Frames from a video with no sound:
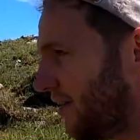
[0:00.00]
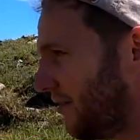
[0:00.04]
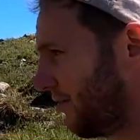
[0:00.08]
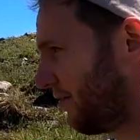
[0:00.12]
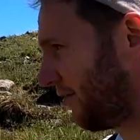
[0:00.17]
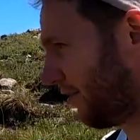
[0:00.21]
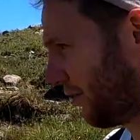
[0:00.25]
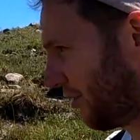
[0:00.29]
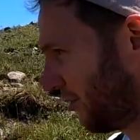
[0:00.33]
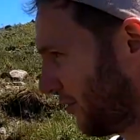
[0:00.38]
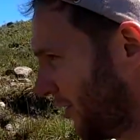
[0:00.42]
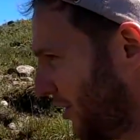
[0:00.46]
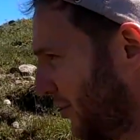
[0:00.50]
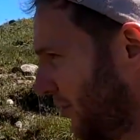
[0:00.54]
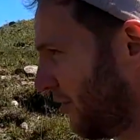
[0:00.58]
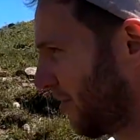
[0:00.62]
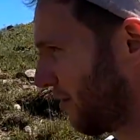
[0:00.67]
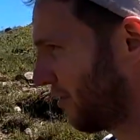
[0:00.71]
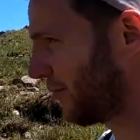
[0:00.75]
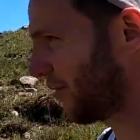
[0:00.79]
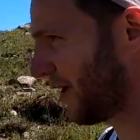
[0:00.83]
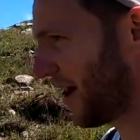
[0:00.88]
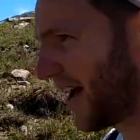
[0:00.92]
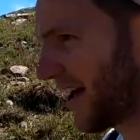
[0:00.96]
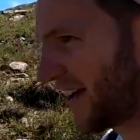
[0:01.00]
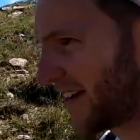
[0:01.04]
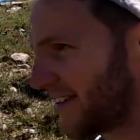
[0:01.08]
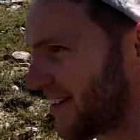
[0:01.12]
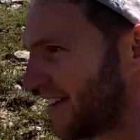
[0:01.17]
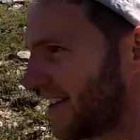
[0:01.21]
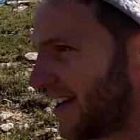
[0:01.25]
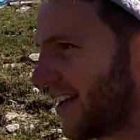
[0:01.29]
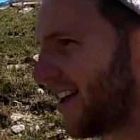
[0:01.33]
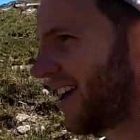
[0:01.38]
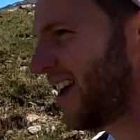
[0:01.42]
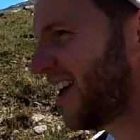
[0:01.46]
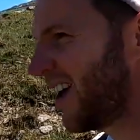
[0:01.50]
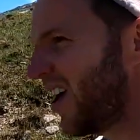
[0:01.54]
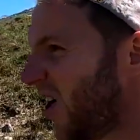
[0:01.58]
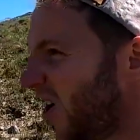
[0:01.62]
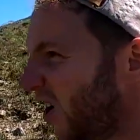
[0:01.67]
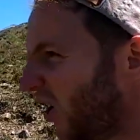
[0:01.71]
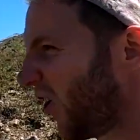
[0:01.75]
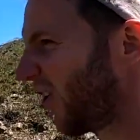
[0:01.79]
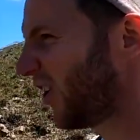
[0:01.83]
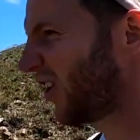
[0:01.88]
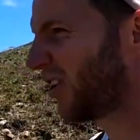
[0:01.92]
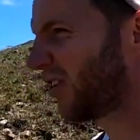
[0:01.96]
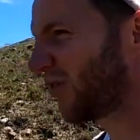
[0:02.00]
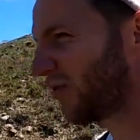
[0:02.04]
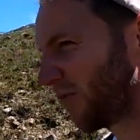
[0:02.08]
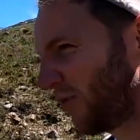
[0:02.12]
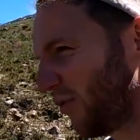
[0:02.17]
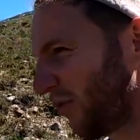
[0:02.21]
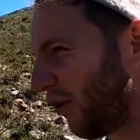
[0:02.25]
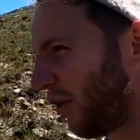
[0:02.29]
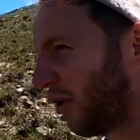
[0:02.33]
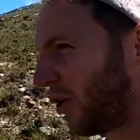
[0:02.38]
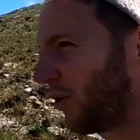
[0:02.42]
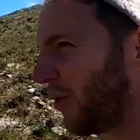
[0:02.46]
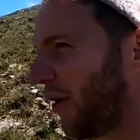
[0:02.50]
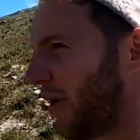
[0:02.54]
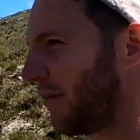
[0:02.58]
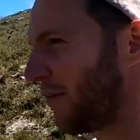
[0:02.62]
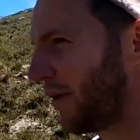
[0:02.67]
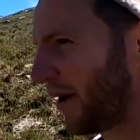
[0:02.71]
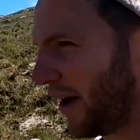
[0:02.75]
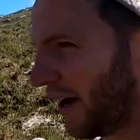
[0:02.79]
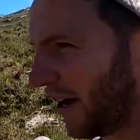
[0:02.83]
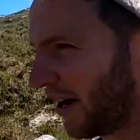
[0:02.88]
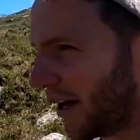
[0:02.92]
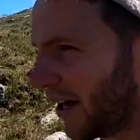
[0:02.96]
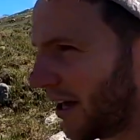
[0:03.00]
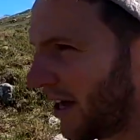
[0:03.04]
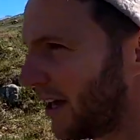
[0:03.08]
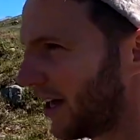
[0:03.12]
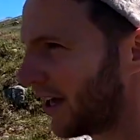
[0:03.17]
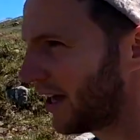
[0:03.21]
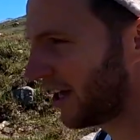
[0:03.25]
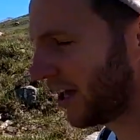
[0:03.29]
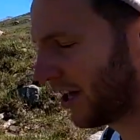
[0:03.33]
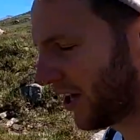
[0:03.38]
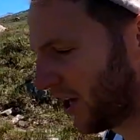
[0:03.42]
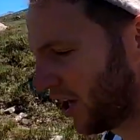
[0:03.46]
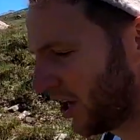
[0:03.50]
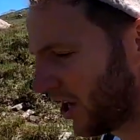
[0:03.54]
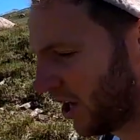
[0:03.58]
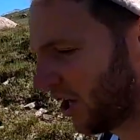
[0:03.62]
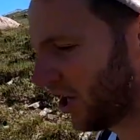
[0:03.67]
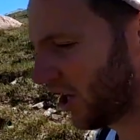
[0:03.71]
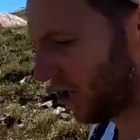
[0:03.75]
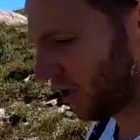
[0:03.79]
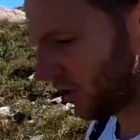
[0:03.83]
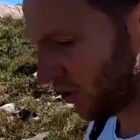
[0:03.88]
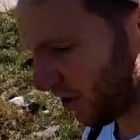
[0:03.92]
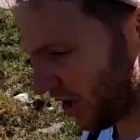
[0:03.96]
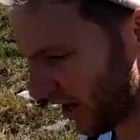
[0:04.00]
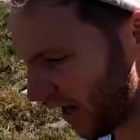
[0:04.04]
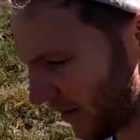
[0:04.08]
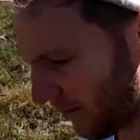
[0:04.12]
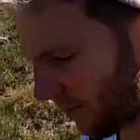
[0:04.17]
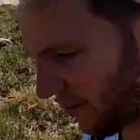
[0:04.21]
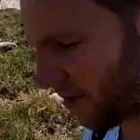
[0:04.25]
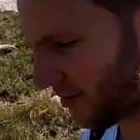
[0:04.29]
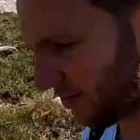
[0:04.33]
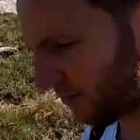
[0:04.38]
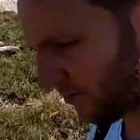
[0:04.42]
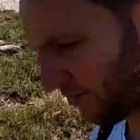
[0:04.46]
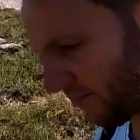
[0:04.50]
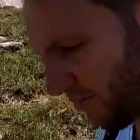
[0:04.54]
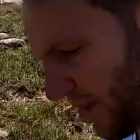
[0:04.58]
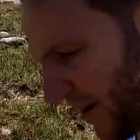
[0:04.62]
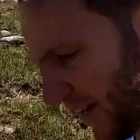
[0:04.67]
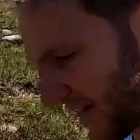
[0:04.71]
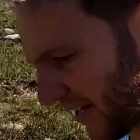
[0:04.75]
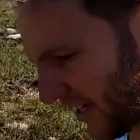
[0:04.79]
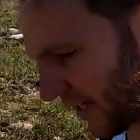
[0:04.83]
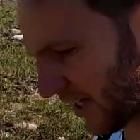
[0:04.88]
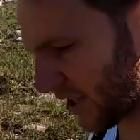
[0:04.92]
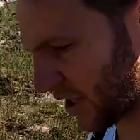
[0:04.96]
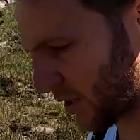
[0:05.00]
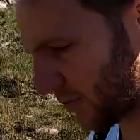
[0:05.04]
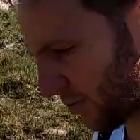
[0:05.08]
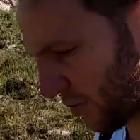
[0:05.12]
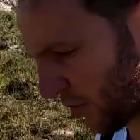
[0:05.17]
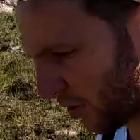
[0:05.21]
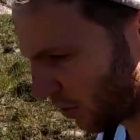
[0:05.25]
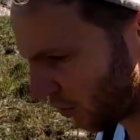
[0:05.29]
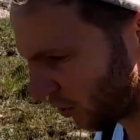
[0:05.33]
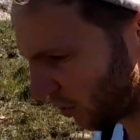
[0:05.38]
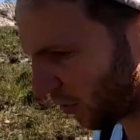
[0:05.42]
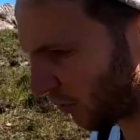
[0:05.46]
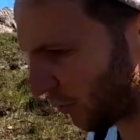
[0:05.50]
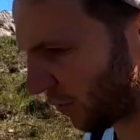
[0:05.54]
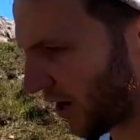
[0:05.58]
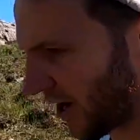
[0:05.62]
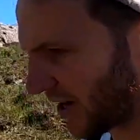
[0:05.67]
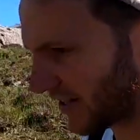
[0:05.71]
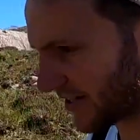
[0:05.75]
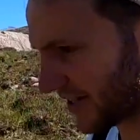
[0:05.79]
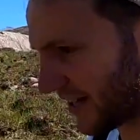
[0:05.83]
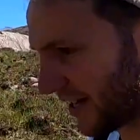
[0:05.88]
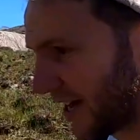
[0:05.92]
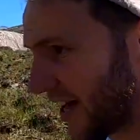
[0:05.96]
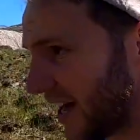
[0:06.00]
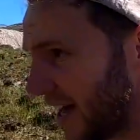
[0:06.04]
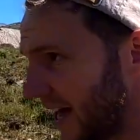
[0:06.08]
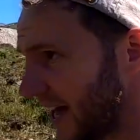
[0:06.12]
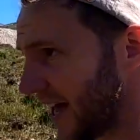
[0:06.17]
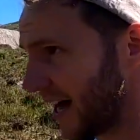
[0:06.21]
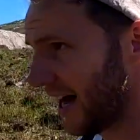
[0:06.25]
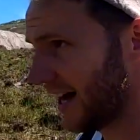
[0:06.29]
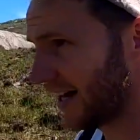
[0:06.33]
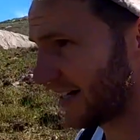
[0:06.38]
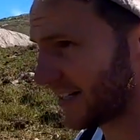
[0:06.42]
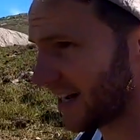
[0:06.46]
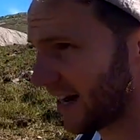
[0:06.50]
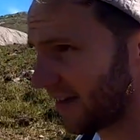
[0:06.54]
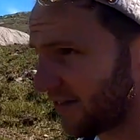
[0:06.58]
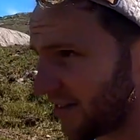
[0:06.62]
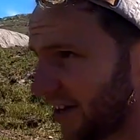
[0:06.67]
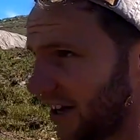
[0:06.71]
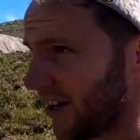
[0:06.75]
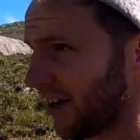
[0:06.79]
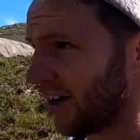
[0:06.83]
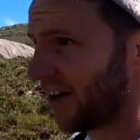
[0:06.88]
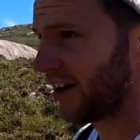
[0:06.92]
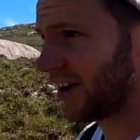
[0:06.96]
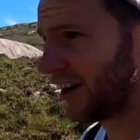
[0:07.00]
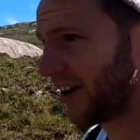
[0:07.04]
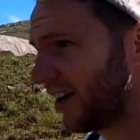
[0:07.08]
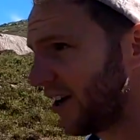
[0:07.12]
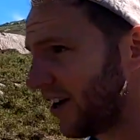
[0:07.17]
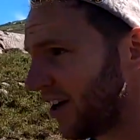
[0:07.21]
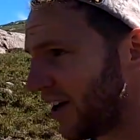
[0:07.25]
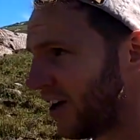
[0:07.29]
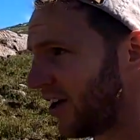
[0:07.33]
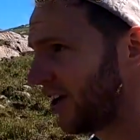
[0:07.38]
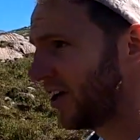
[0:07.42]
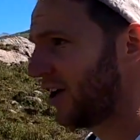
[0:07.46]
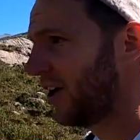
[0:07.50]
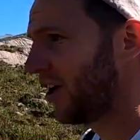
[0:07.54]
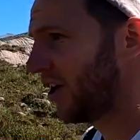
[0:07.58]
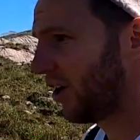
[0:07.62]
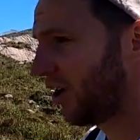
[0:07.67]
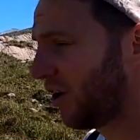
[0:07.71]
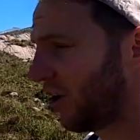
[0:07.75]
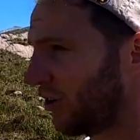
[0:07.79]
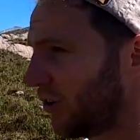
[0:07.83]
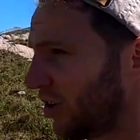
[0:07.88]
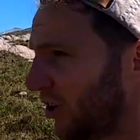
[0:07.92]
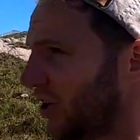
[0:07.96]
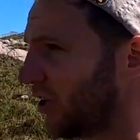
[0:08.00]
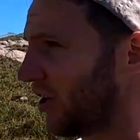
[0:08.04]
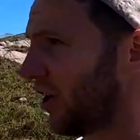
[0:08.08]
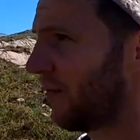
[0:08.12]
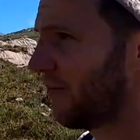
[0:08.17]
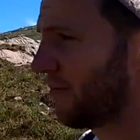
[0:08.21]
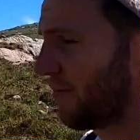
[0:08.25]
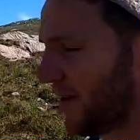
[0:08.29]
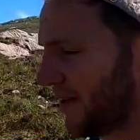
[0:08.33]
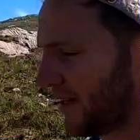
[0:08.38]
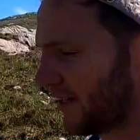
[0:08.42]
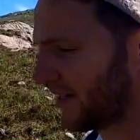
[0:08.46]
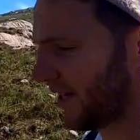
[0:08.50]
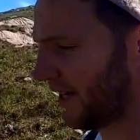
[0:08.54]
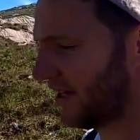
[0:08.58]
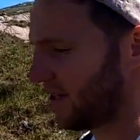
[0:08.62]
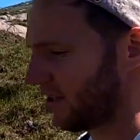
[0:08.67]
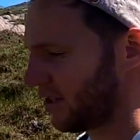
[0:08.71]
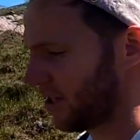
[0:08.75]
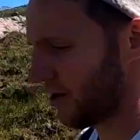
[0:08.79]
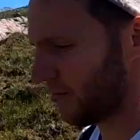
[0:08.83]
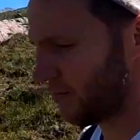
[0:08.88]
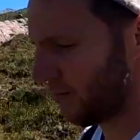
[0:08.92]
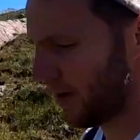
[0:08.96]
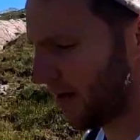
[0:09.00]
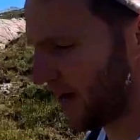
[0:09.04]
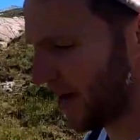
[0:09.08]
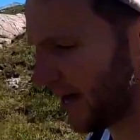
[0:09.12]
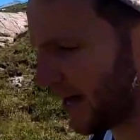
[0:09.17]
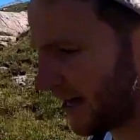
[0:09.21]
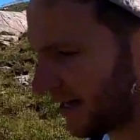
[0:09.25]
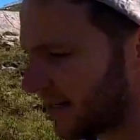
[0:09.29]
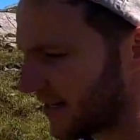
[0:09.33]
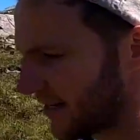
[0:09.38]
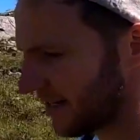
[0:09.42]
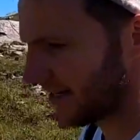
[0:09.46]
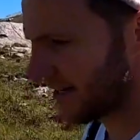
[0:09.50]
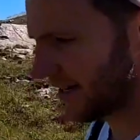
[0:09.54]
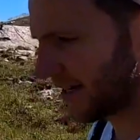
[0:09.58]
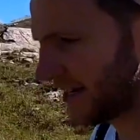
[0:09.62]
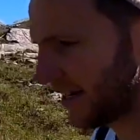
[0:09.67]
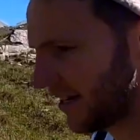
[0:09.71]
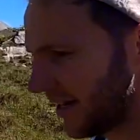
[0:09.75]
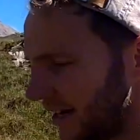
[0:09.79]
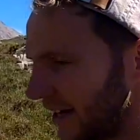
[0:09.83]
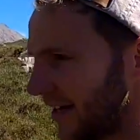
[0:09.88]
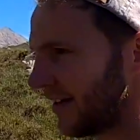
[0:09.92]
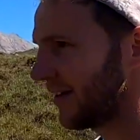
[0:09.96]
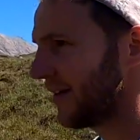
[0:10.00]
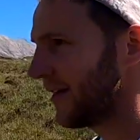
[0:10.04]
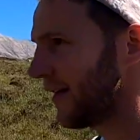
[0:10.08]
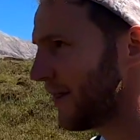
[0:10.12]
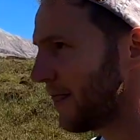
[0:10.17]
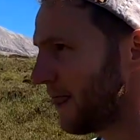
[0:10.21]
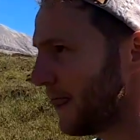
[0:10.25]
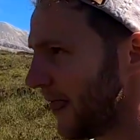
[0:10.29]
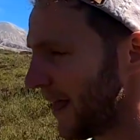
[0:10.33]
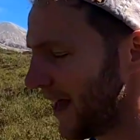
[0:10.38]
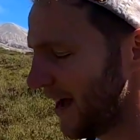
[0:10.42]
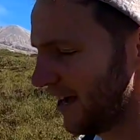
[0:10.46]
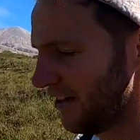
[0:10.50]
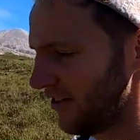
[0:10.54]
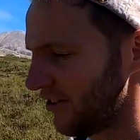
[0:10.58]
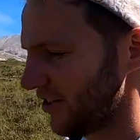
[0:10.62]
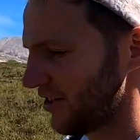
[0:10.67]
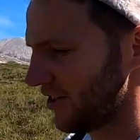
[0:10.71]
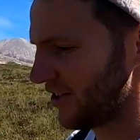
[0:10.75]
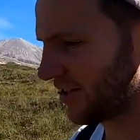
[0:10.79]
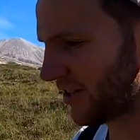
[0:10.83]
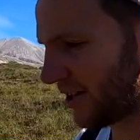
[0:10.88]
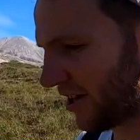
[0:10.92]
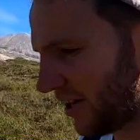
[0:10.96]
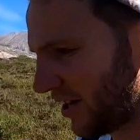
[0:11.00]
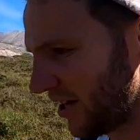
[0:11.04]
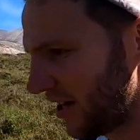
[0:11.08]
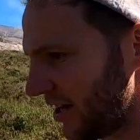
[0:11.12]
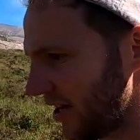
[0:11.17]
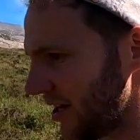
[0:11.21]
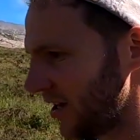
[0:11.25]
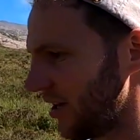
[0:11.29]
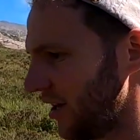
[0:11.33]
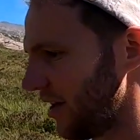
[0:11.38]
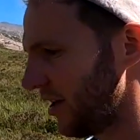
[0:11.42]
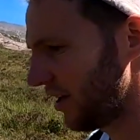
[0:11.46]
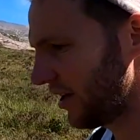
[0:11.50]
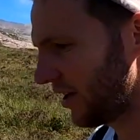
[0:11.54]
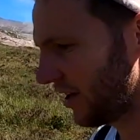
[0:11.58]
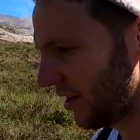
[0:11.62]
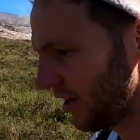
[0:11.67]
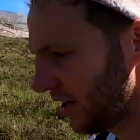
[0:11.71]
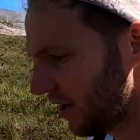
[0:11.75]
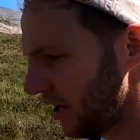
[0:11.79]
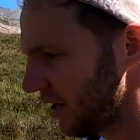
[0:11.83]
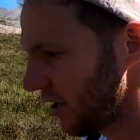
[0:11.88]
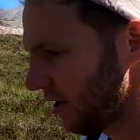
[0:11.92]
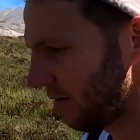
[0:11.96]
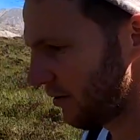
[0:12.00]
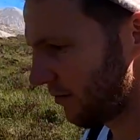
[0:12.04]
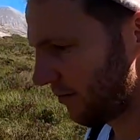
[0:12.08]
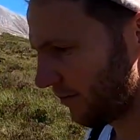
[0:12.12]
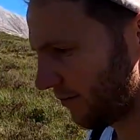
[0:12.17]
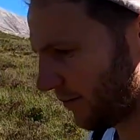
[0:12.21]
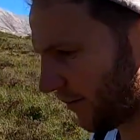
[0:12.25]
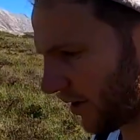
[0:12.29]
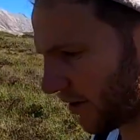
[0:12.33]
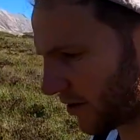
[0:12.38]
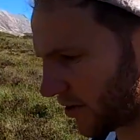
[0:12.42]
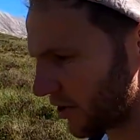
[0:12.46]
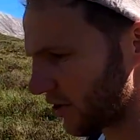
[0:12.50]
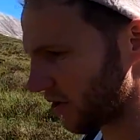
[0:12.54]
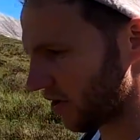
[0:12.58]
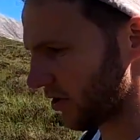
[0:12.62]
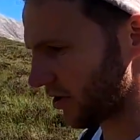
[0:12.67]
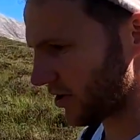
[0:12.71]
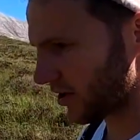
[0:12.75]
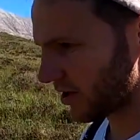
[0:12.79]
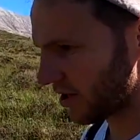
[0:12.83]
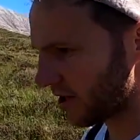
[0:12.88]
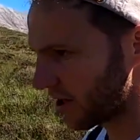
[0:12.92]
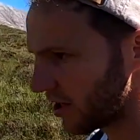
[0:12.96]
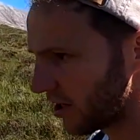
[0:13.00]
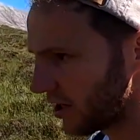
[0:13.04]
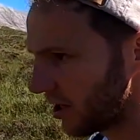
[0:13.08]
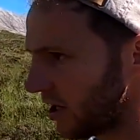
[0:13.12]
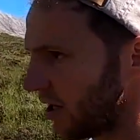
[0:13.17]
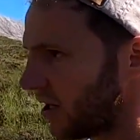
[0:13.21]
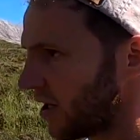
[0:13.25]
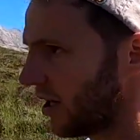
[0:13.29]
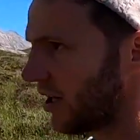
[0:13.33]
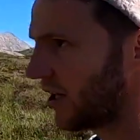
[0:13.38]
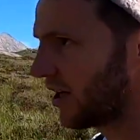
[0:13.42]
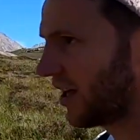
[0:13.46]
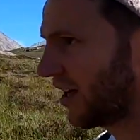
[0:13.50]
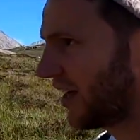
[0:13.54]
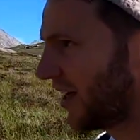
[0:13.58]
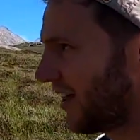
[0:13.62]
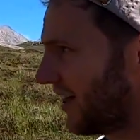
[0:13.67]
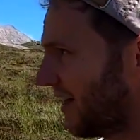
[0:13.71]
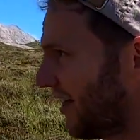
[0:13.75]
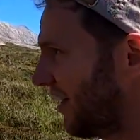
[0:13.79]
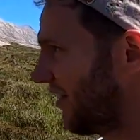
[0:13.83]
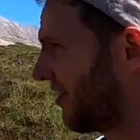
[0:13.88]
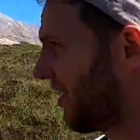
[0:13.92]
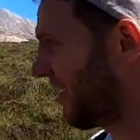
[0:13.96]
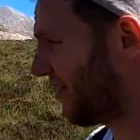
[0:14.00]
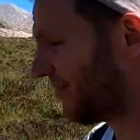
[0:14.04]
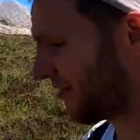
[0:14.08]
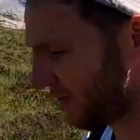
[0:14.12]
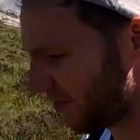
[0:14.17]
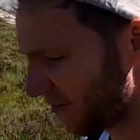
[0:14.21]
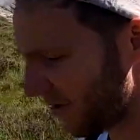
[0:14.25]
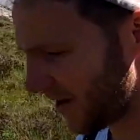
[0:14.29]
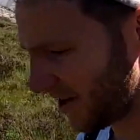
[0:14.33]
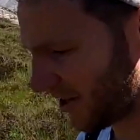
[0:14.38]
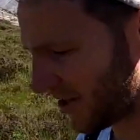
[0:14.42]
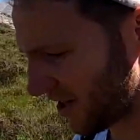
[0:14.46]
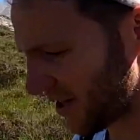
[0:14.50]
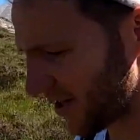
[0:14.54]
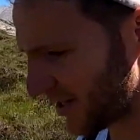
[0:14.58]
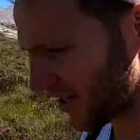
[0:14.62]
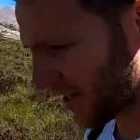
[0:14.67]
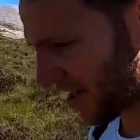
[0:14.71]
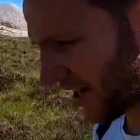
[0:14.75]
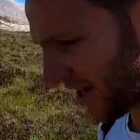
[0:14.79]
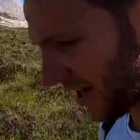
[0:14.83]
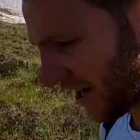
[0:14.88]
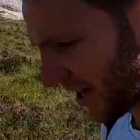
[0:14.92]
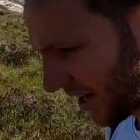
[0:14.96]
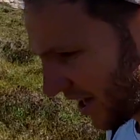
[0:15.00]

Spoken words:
You follow it northwest, or you don't follow it, but you basically just put northwest, as I've done, on your compass / GPS, and just march across the ground, which is